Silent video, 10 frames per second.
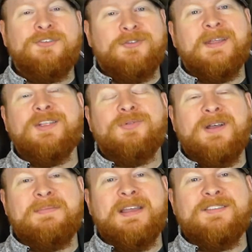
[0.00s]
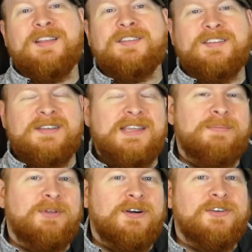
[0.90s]
So that's why it makes sense to
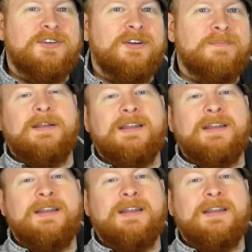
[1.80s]
keep long term.